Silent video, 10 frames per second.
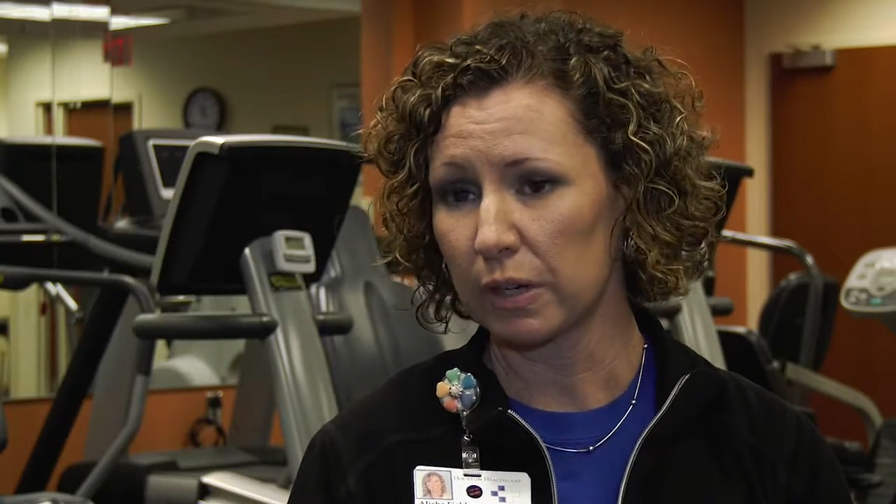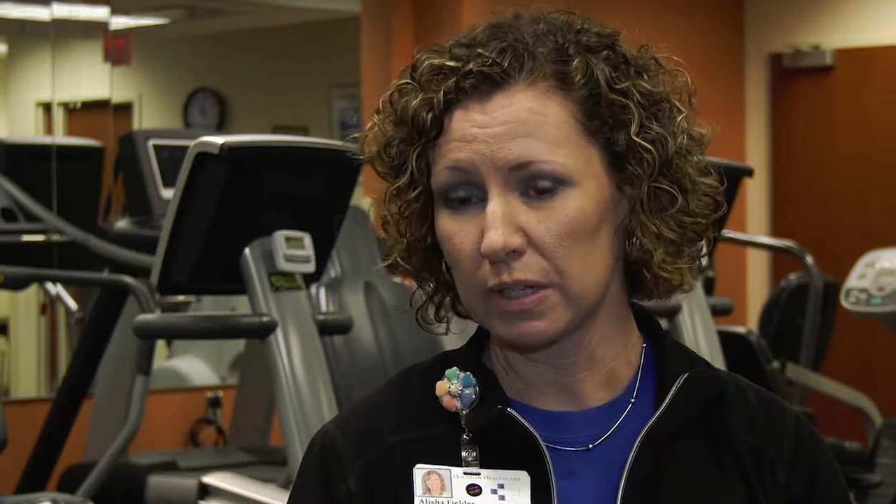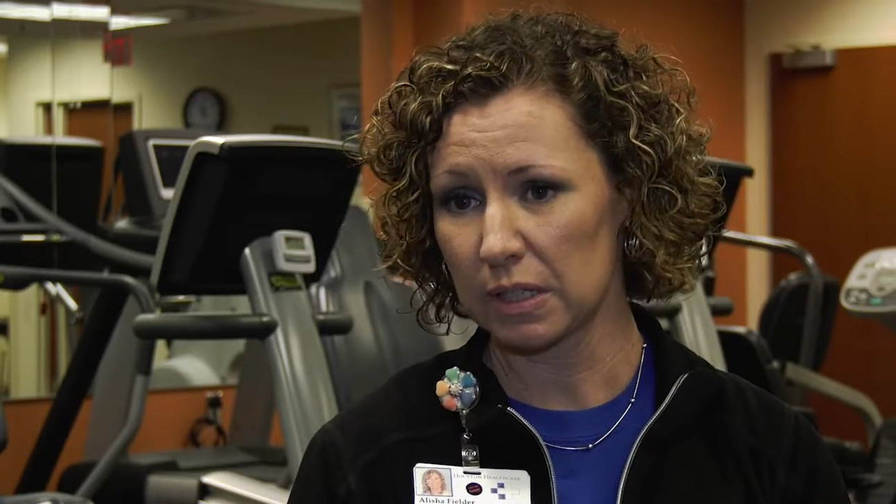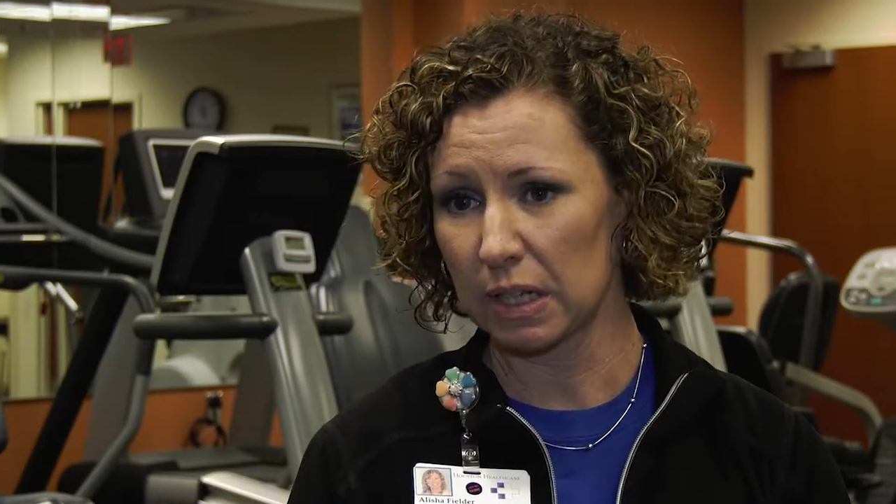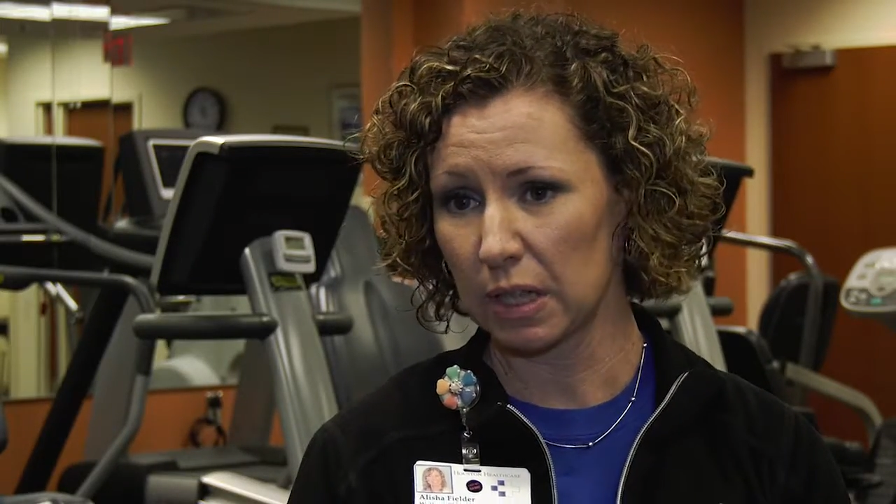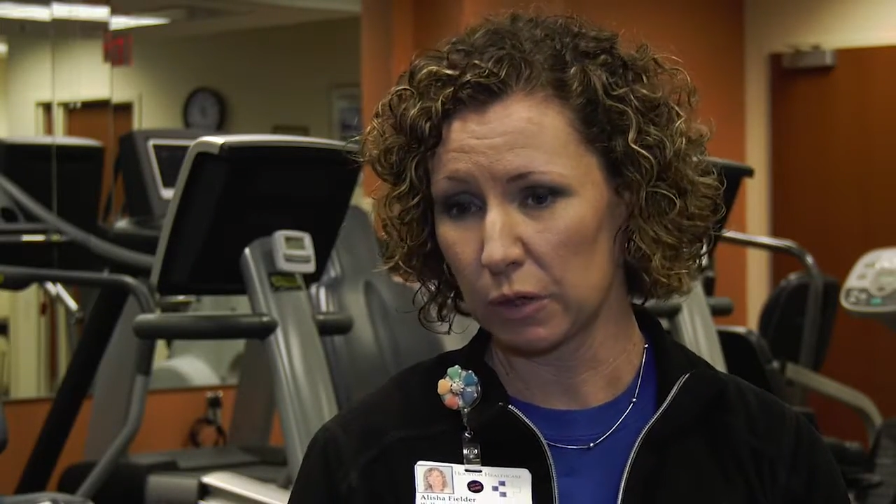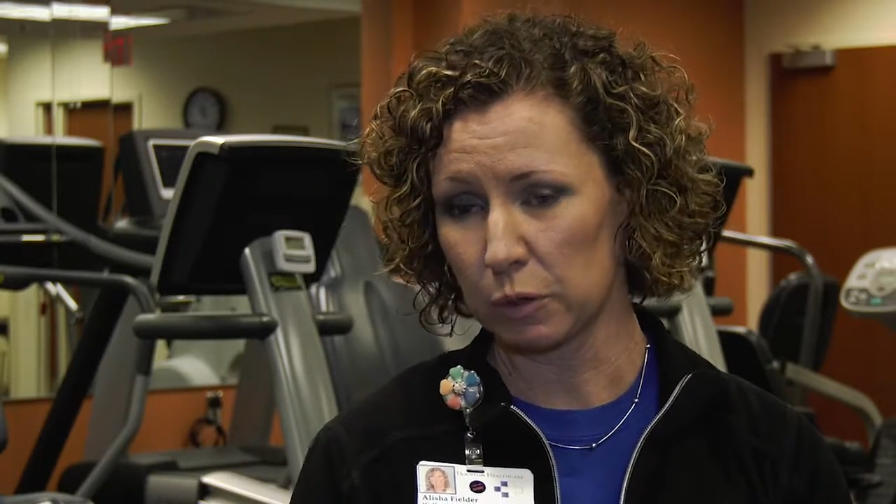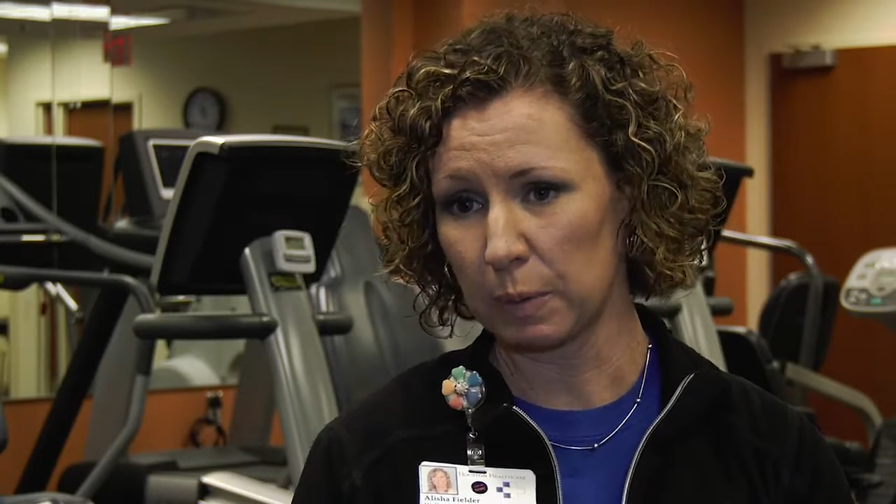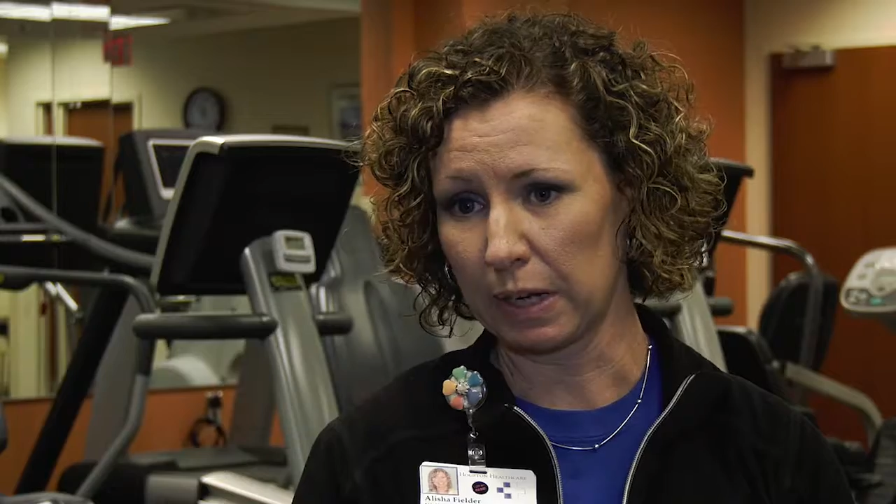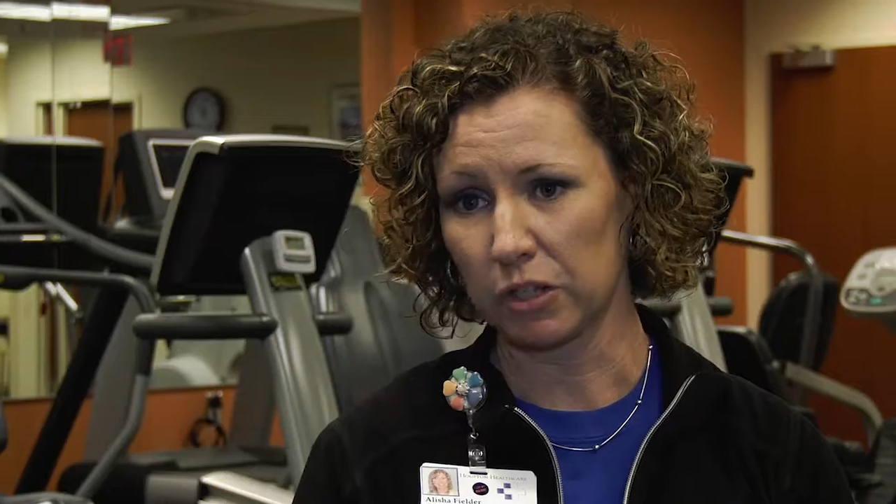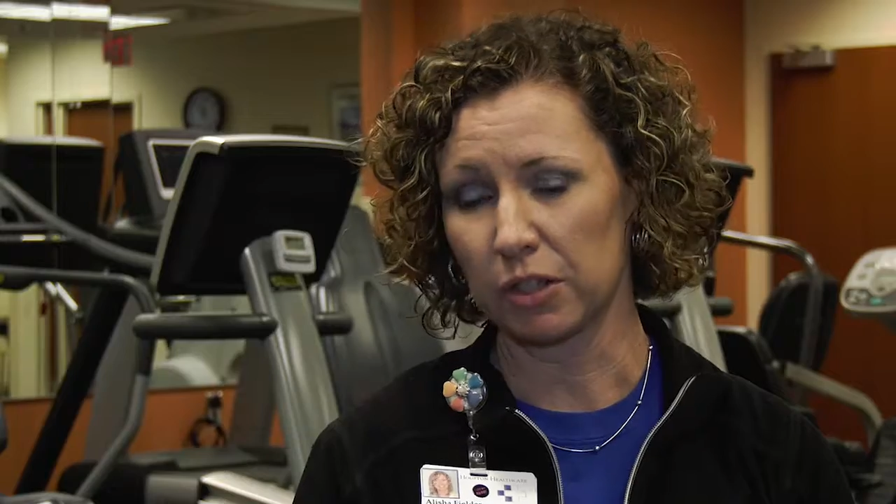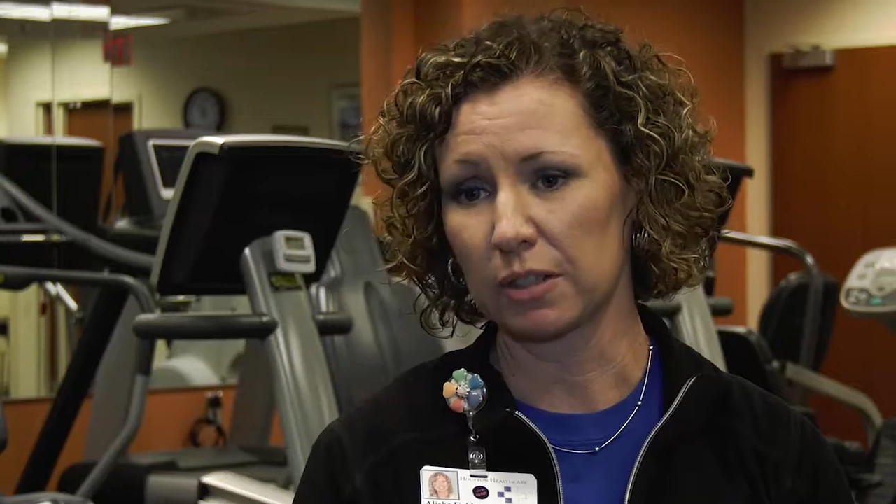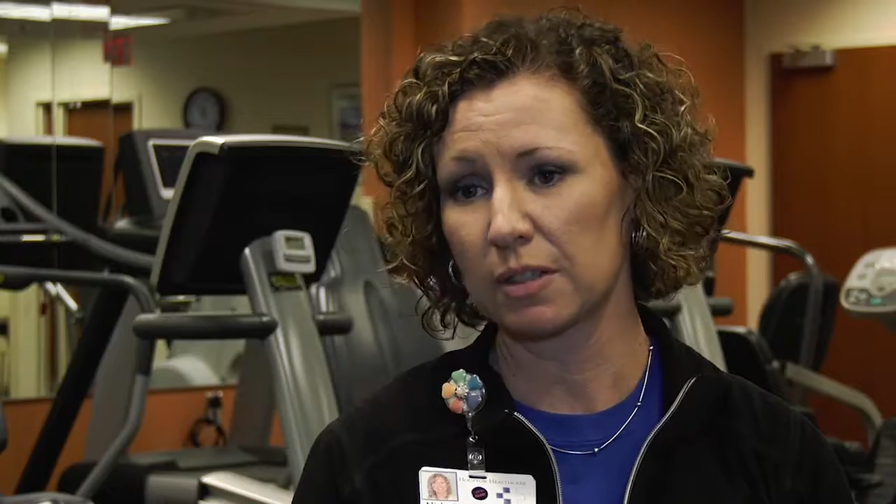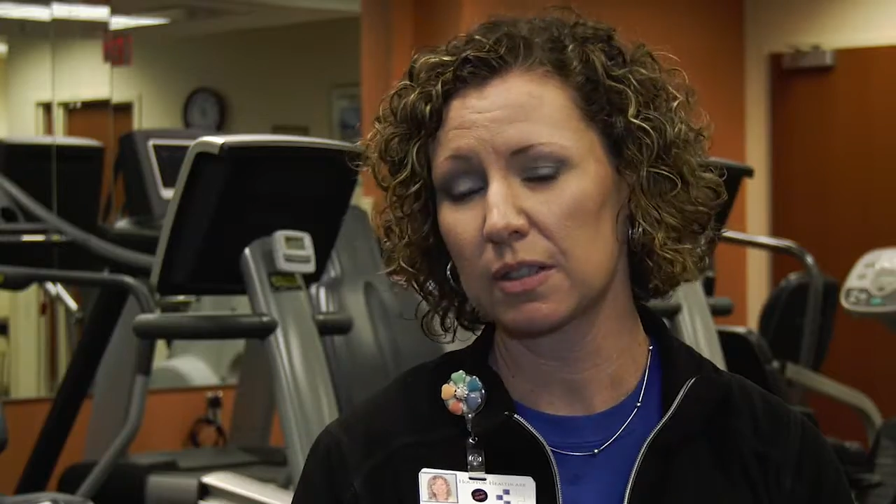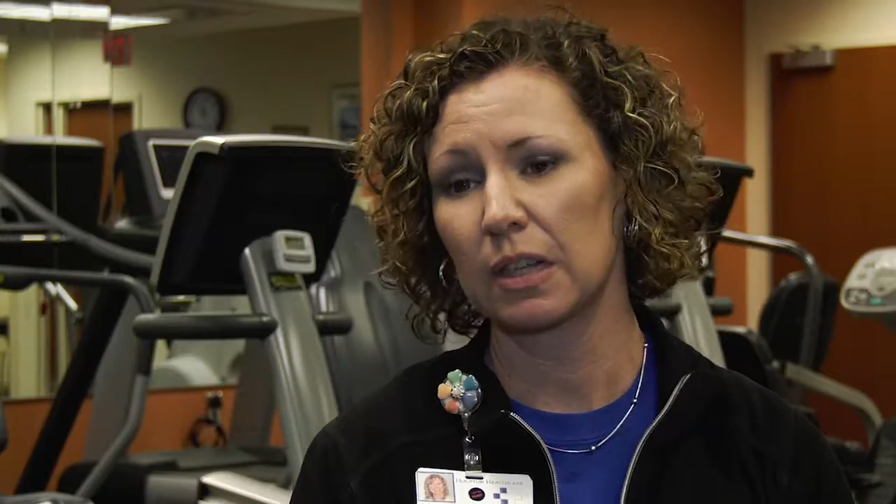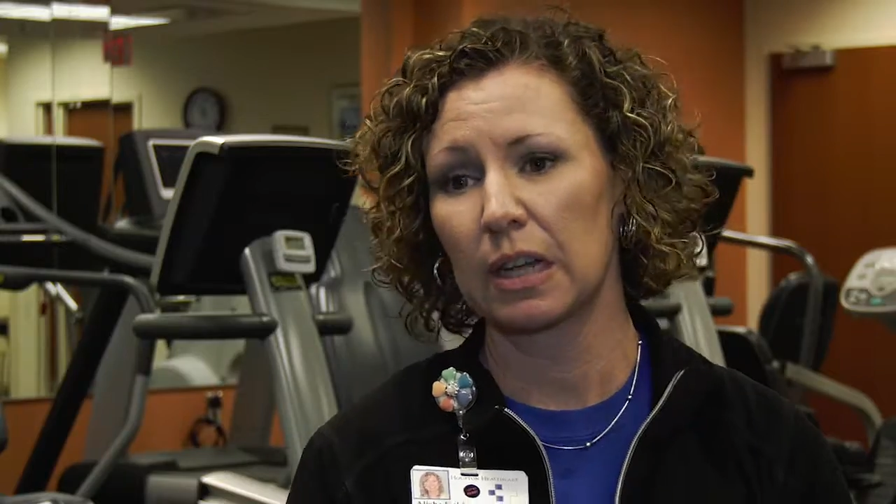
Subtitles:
and see those patients.